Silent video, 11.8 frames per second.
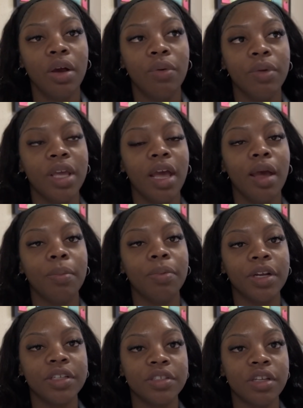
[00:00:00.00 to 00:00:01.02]
we have
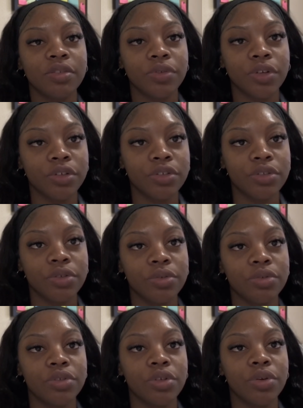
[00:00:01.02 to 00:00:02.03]
praise dance rehearsal,
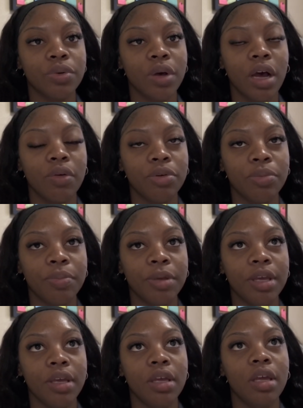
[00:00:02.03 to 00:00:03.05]
so I will
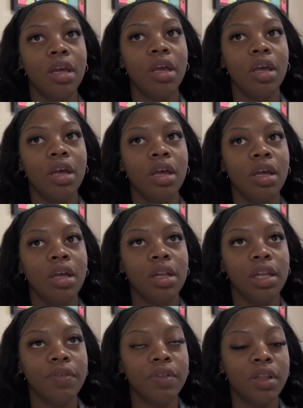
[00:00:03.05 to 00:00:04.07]
be
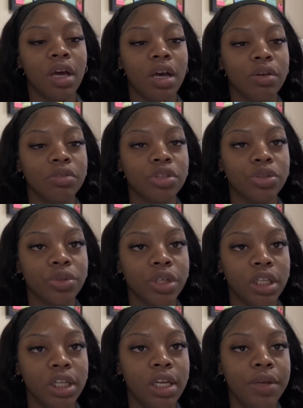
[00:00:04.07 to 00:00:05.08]
leaving the house
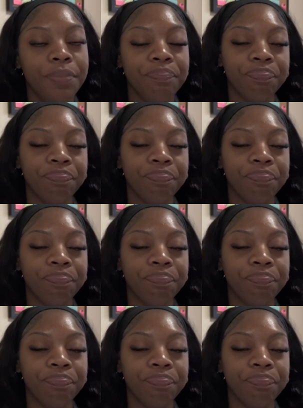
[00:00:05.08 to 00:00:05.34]
shortly.